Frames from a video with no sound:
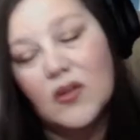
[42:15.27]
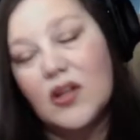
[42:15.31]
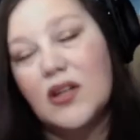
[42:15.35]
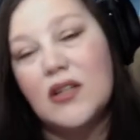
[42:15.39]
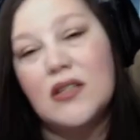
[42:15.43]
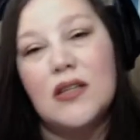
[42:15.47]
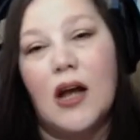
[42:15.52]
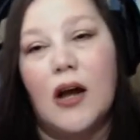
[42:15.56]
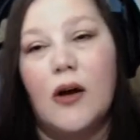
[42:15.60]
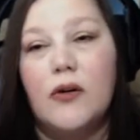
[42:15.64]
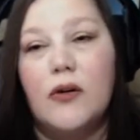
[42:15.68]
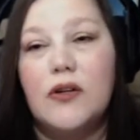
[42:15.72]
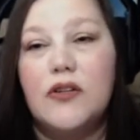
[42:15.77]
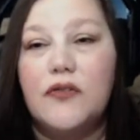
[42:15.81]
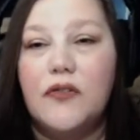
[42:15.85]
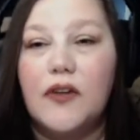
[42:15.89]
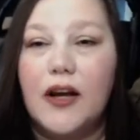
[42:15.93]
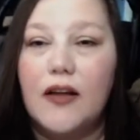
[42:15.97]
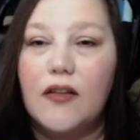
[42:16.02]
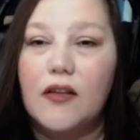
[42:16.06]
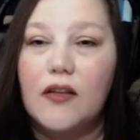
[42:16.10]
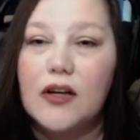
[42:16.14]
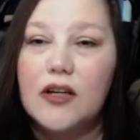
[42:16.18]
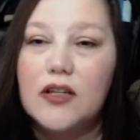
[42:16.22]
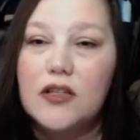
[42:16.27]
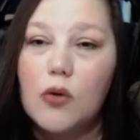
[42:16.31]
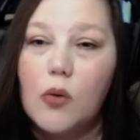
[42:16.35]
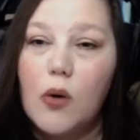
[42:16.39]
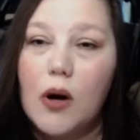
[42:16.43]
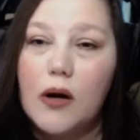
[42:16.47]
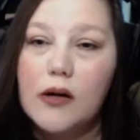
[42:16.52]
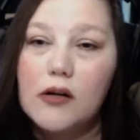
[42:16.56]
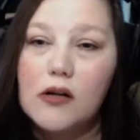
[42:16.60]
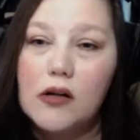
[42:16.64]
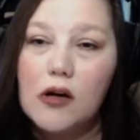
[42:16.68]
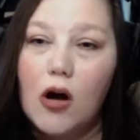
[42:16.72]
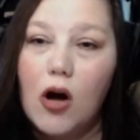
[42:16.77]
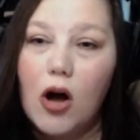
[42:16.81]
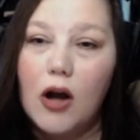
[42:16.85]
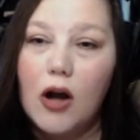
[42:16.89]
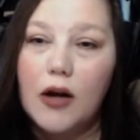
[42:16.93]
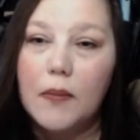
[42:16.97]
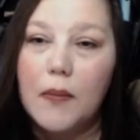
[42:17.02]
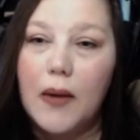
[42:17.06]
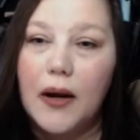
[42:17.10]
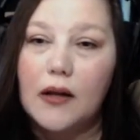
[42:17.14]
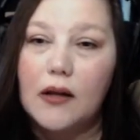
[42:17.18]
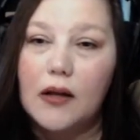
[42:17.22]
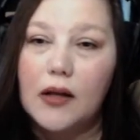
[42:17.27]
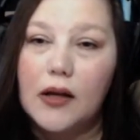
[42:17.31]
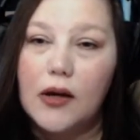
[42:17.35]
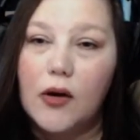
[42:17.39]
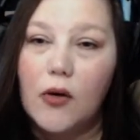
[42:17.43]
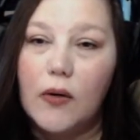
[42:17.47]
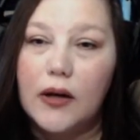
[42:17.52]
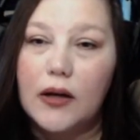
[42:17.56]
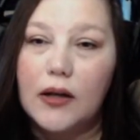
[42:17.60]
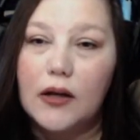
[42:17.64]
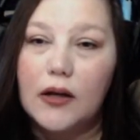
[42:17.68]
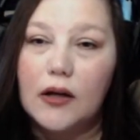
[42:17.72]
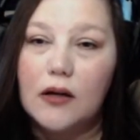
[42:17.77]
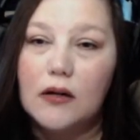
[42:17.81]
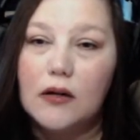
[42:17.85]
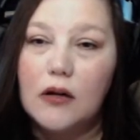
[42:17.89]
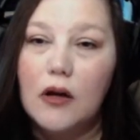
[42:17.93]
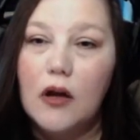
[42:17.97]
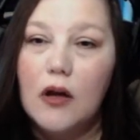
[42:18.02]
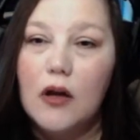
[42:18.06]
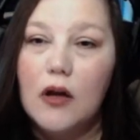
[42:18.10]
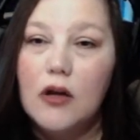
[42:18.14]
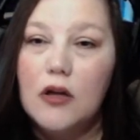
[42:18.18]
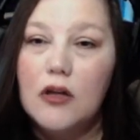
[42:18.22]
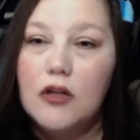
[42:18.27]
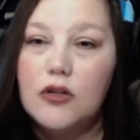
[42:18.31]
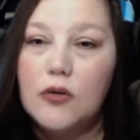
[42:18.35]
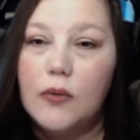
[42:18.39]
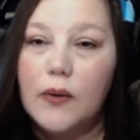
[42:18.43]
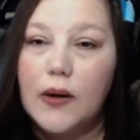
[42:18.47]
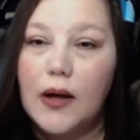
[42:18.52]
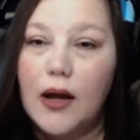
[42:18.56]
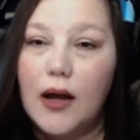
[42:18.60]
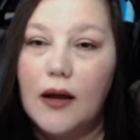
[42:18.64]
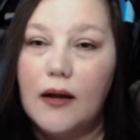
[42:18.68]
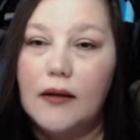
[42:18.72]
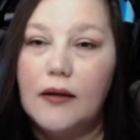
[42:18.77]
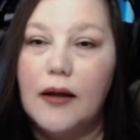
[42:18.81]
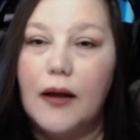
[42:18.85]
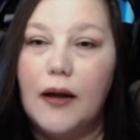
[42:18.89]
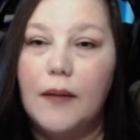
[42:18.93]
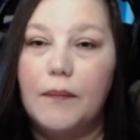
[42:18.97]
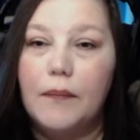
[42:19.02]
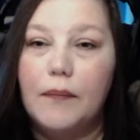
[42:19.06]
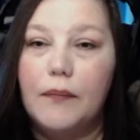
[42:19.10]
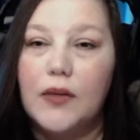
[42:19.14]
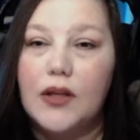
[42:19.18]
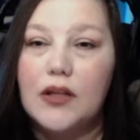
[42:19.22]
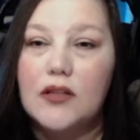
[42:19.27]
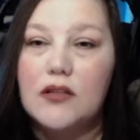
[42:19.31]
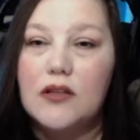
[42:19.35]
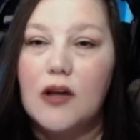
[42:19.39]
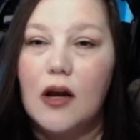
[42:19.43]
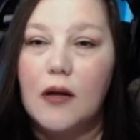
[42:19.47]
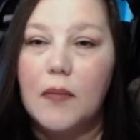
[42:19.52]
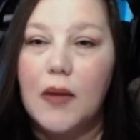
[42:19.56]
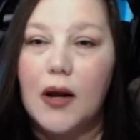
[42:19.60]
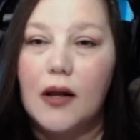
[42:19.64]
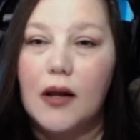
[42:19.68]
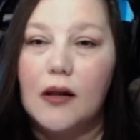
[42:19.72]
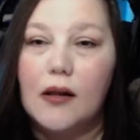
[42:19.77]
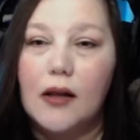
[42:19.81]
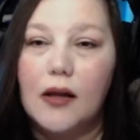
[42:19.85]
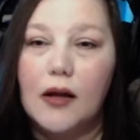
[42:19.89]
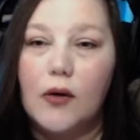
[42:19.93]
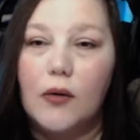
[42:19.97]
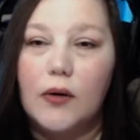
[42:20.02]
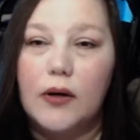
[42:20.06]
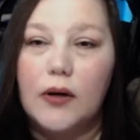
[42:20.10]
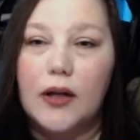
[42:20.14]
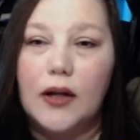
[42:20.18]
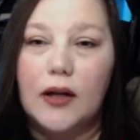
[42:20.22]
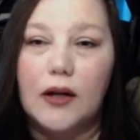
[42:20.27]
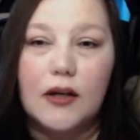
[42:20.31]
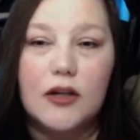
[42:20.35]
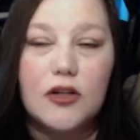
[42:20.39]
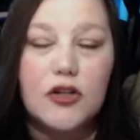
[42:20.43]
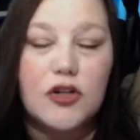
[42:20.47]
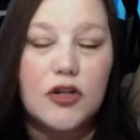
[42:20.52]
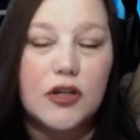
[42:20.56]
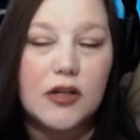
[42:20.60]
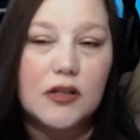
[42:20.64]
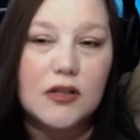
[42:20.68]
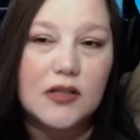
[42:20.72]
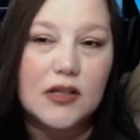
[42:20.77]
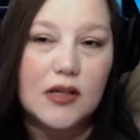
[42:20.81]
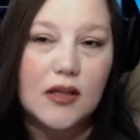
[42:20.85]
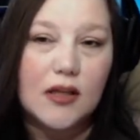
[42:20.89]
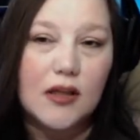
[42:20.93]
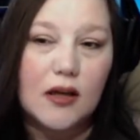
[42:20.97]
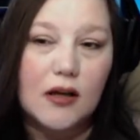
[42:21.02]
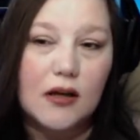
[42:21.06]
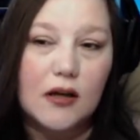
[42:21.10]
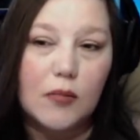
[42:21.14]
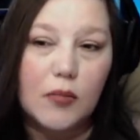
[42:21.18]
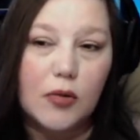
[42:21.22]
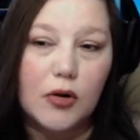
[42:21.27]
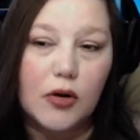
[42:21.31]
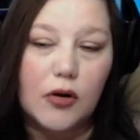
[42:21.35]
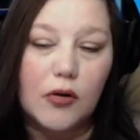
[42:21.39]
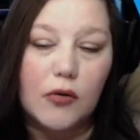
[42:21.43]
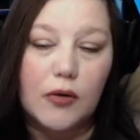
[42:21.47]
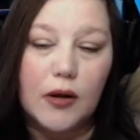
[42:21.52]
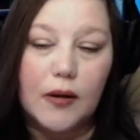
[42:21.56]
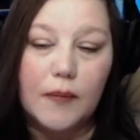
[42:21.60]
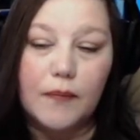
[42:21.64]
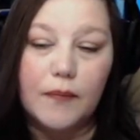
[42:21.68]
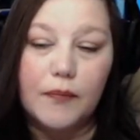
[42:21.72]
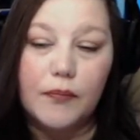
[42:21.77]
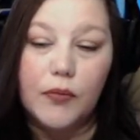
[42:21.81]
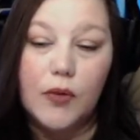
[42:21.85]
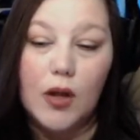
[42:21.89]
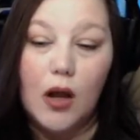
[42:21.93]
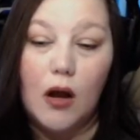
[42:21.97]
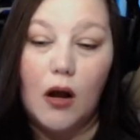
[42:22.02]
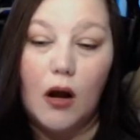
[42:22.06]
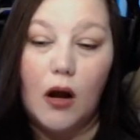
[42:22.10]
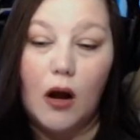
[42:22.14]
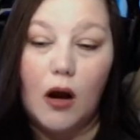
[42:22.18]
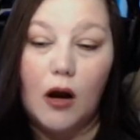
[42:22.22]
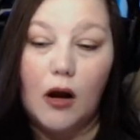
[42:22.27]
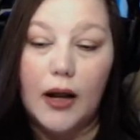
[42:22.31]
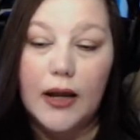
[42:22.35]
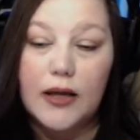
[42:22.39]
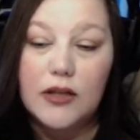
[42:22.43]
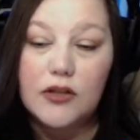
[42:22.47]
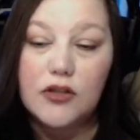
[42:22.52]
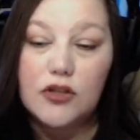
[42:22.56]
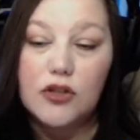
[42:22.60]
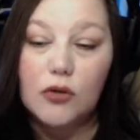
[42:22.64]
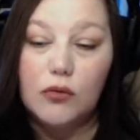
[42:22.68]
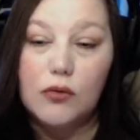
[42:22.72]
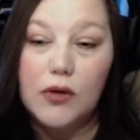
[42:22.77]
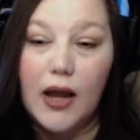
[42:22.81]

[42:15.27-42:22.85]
Because I always forget, because the water will automatically go in here. So we got, yep, it's automatically going in because you can see that number going up. All right, so